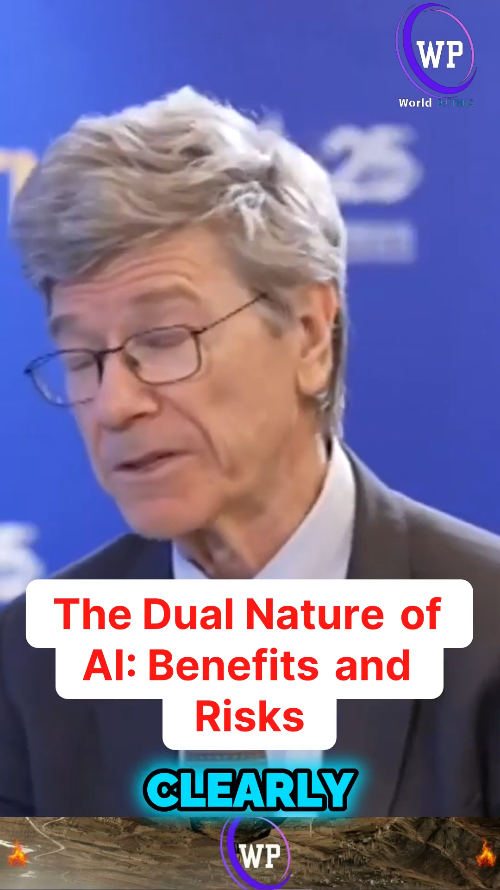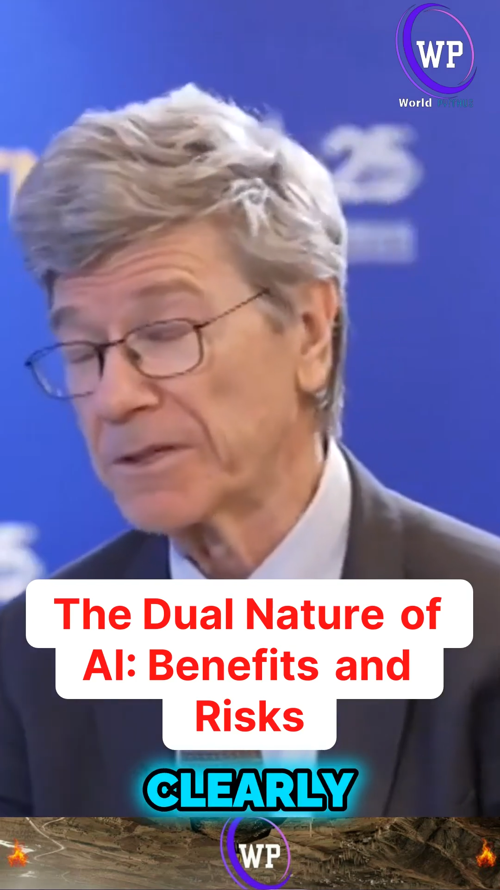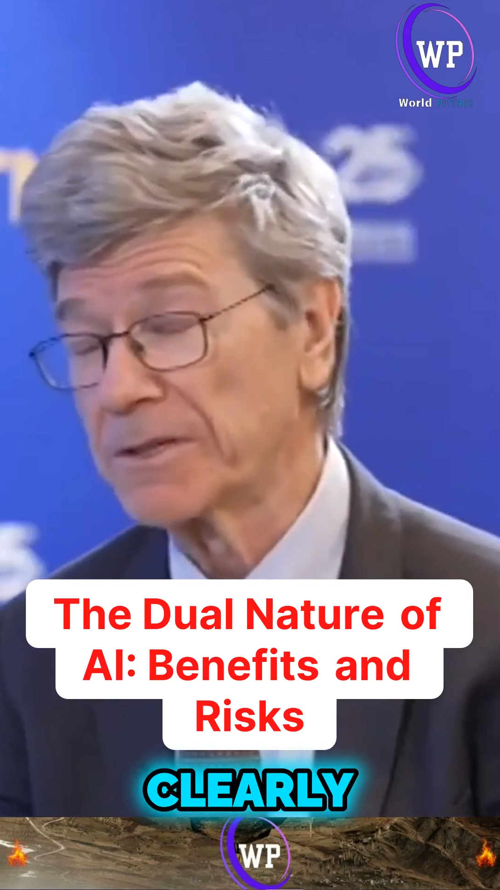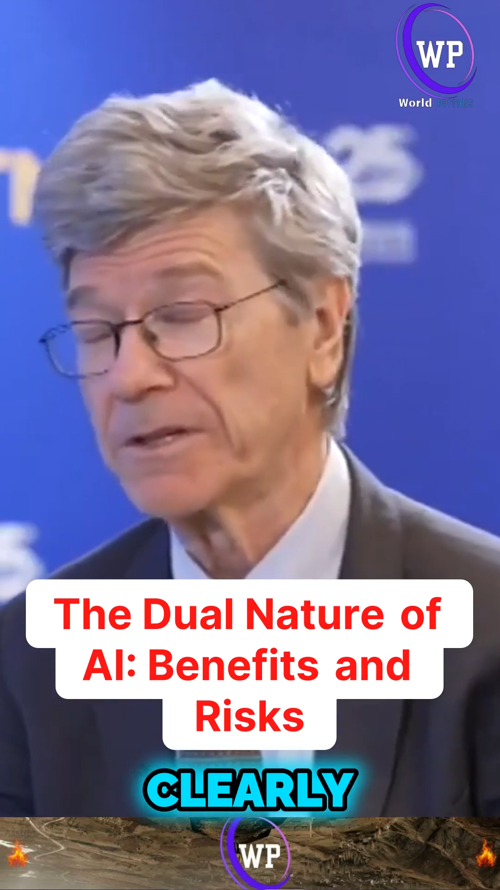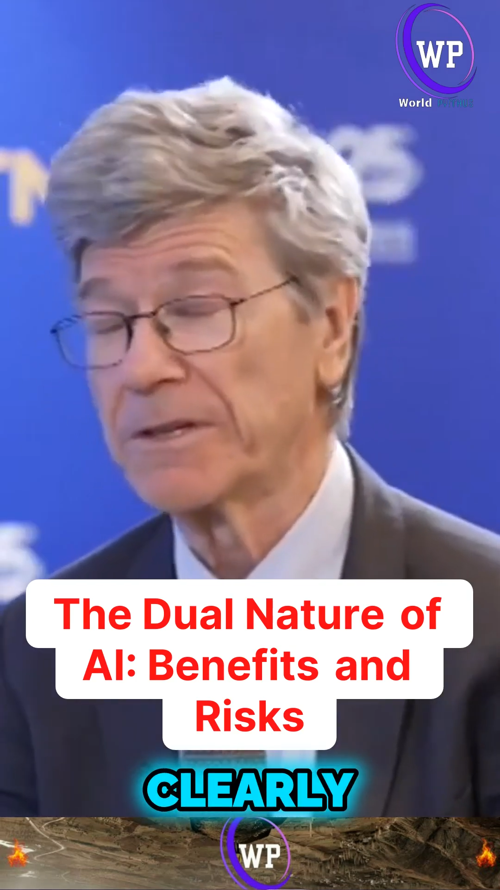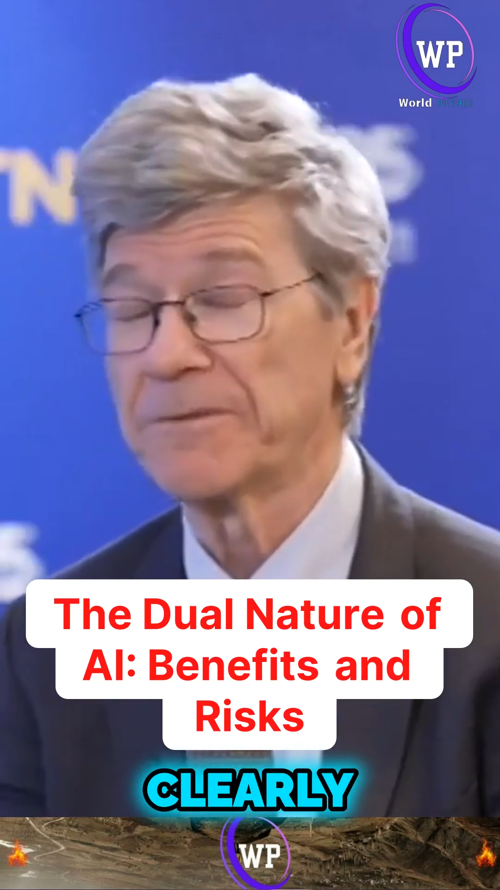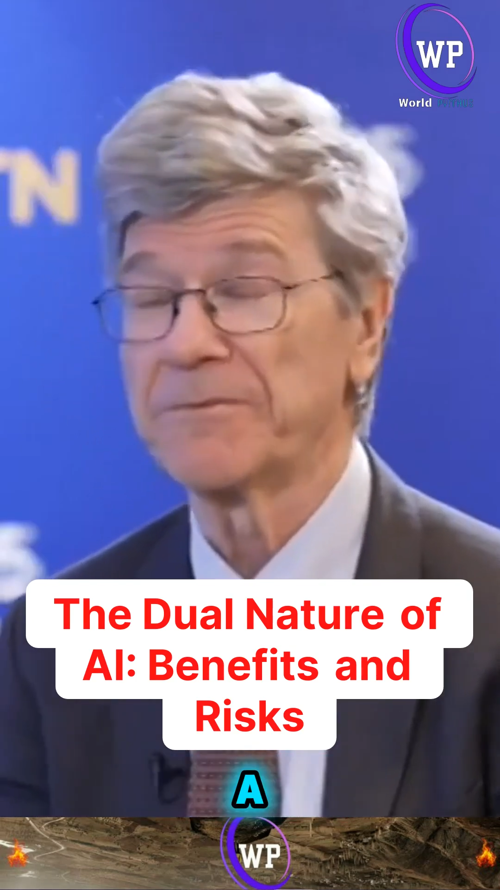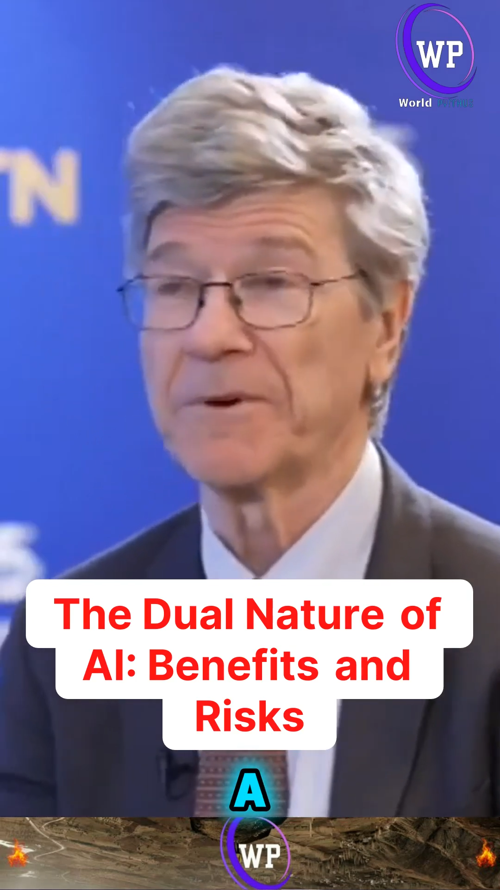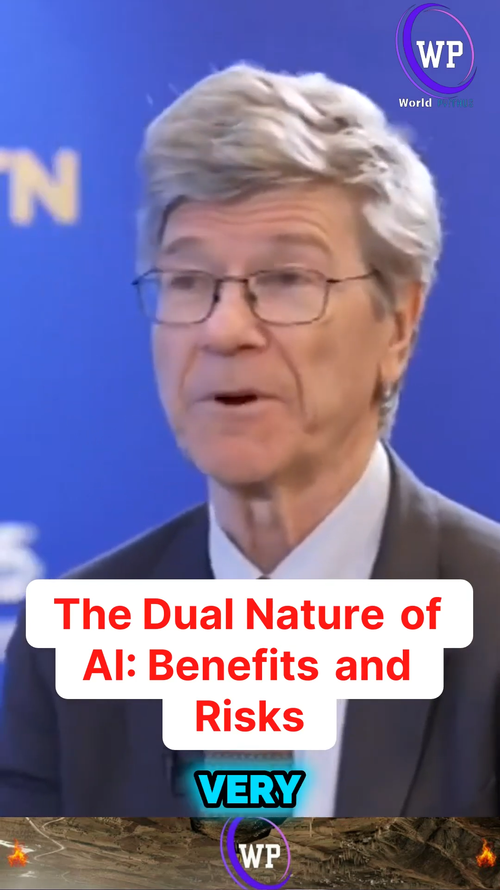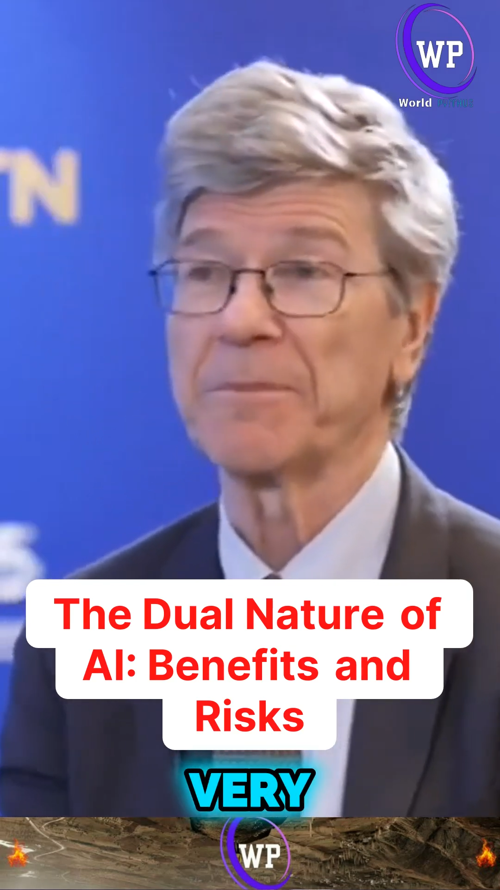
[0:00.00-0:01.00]
clearly a
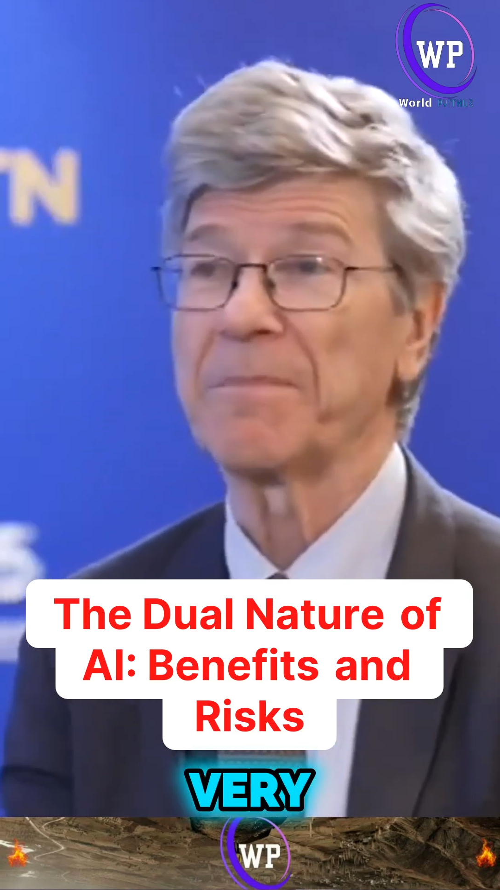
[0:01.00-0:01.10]
very